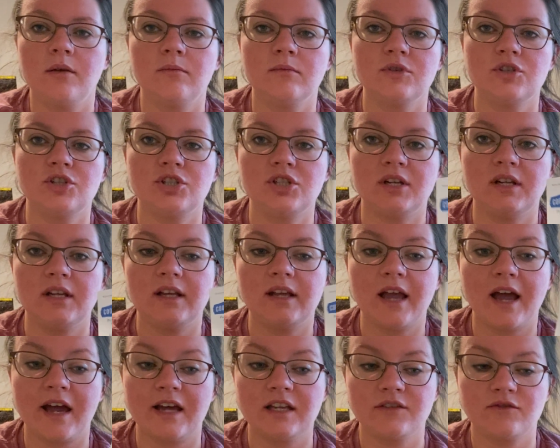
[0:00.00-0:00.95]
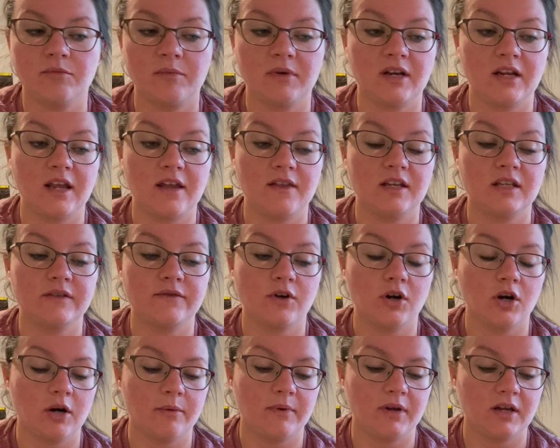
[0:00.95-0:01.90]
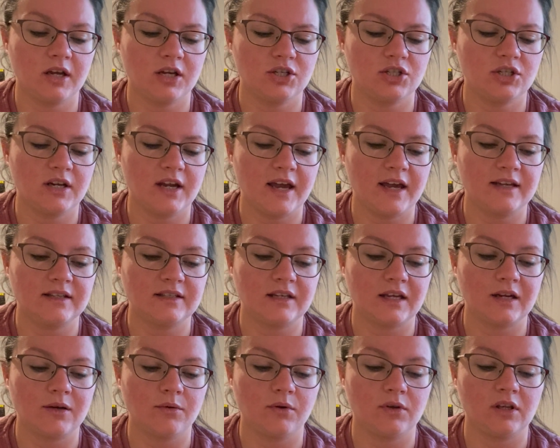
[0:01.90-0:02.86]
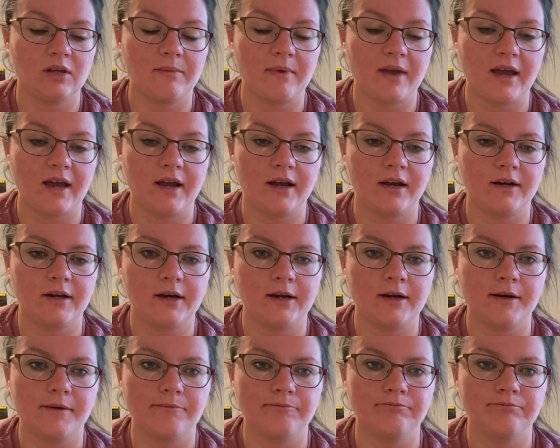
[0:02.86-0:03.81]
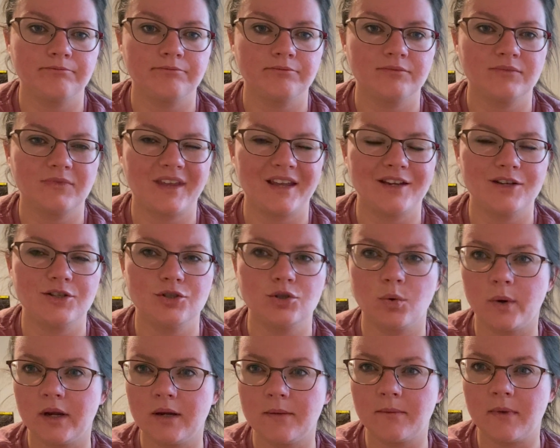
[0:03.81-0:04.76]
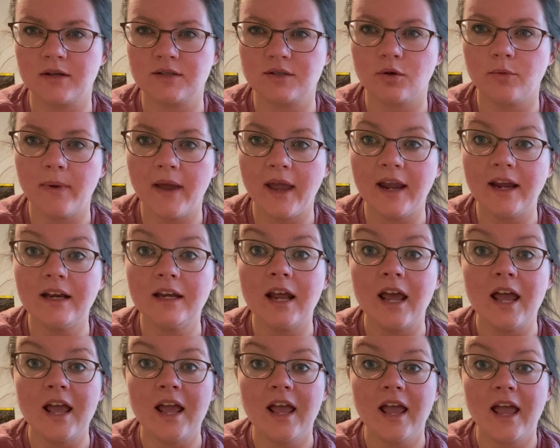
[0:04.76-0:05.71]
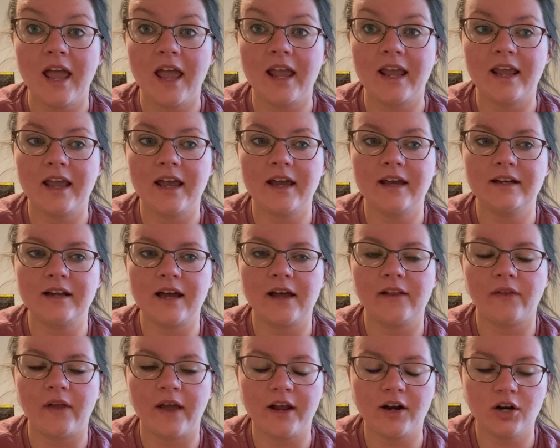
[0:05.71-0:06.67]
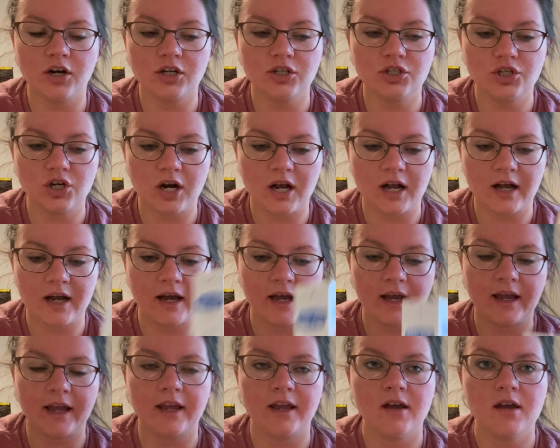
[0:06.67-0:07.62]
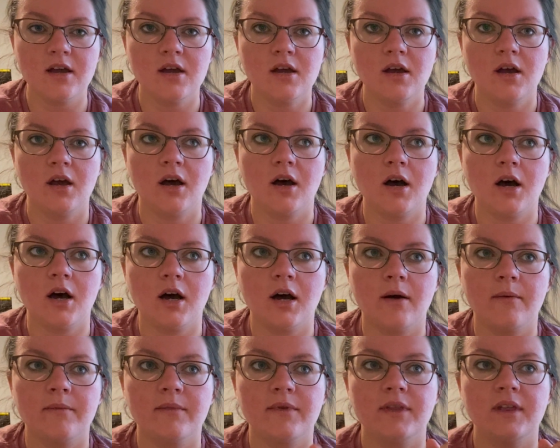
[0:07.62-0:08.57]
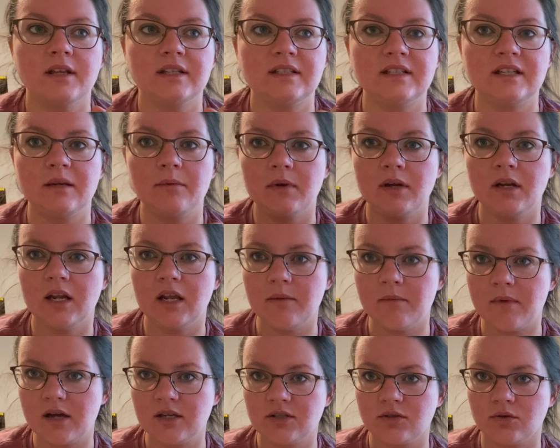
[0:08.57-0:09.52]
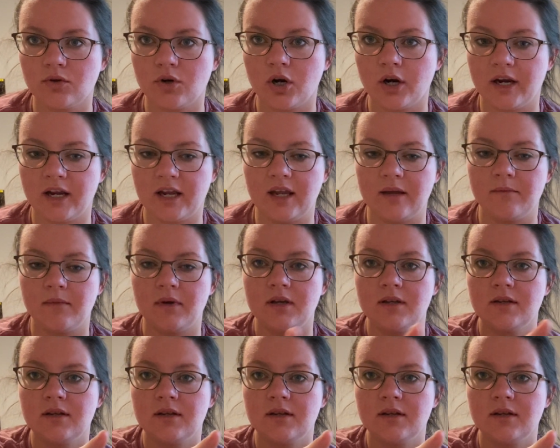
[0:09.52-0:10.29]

She asked for me to get this for her because she has like really bad like joint muscle pain. And I let her try the CBD muscle cream,